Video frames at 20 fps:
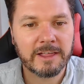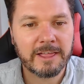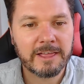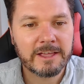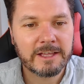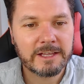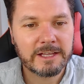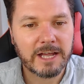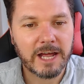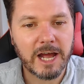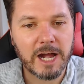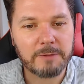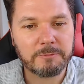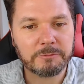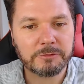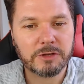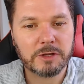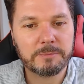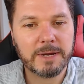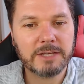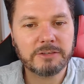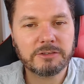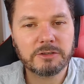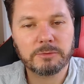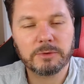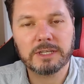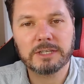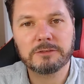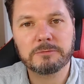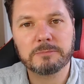So basically
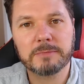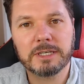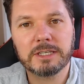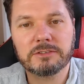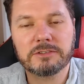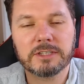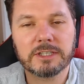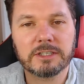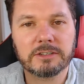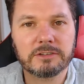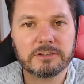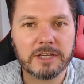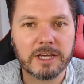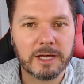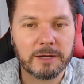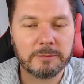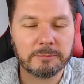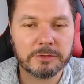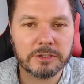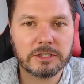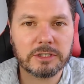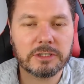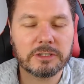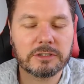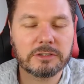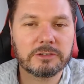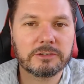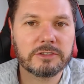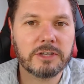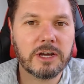what this means is we're
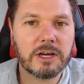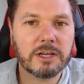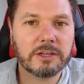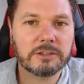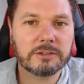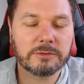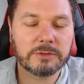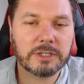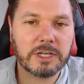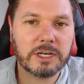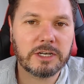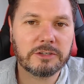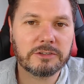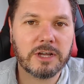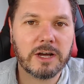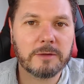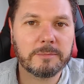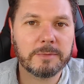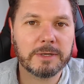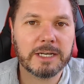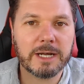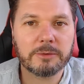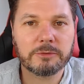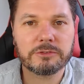going to start being able